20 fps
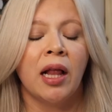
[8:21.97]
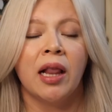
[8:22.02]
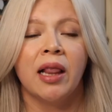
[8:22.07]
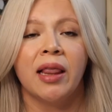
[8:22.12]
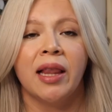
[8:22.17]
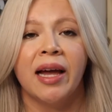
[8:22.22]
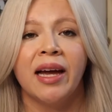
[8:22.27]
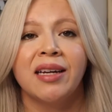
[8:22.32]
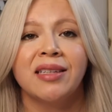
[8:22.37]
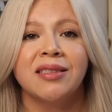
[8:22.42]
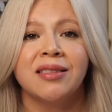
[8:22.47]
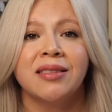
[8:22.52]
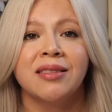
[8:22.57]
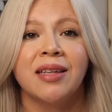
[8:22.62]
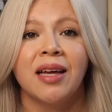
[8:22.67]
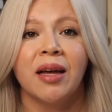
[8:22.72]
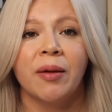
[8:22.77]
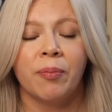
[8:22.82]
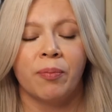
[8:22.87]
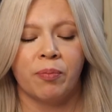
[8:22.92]
Last
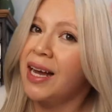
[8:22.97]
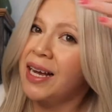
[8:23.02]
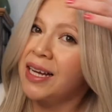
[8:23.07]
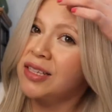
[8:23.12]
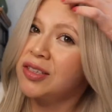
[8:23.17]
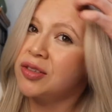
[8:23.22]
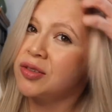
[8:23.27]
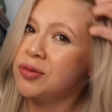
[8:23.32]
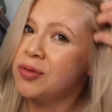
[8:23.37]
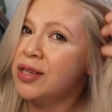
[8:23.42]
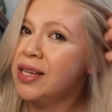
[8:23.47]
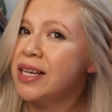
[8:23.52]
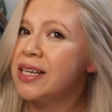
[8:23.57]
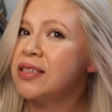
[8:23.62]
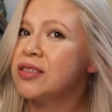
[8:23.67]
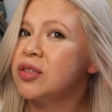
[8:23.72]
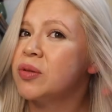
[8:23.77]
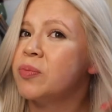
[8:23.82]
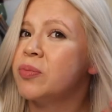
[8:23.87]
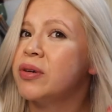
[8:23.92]
step, I do
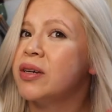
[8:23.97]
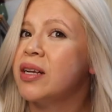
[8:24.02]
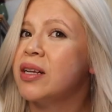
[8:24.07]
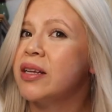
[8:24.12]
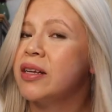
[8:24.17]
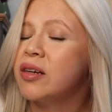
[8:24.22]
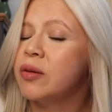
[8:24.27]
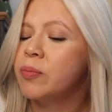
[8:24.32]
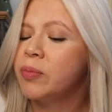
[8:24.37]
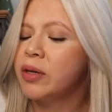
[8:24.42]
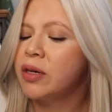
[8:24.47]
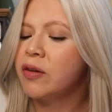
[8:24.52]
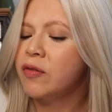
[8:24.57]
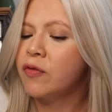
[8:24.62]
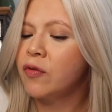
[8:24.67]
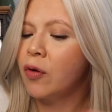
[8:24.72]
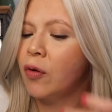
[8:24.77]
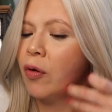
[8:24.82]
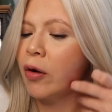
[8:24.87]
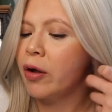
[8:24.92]
like to put a little bit
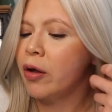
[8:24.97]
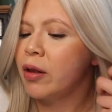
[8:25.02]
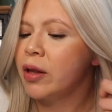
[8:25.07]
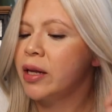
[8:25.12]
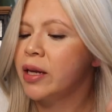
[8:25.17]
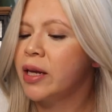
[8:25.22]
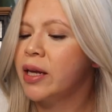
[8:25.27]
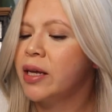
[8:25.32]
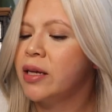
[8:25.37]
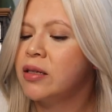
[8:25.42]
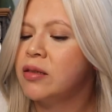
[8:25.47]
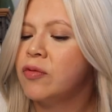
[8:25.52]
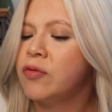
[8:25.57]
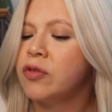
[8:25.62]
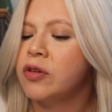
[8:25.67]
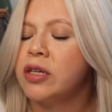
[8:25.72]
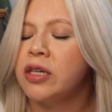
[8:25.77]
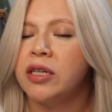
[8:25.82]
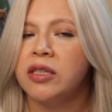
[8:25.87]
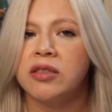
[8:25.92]
of oil in it
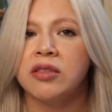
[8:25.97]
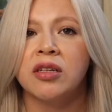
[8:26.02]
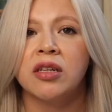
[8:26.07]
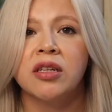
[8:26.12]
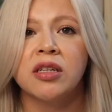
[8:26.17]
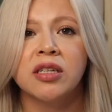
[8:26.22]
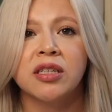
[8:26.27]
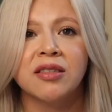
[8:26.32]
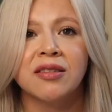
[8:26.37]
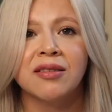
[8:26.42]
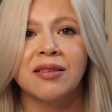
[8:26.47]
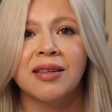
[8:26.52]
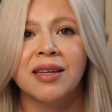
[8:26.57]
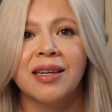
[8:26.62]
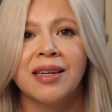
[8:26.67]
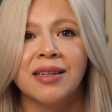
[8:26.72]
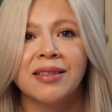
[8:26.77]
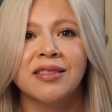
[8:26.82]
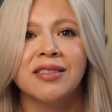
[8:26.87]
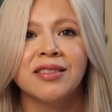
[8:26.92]
for it to look
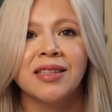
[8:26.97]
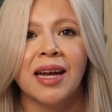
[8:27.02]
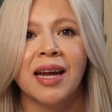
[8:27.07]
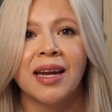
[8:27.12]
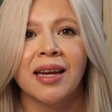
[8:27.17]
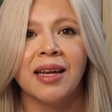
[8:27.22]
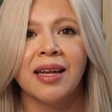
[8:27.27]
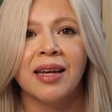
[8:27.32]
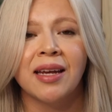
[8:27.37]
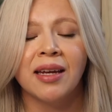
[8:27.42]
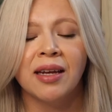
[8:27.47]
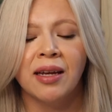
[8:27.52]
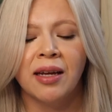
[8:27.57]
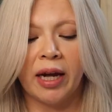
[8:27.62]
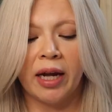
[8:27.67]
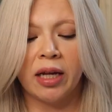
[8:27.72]
sleek and shiny.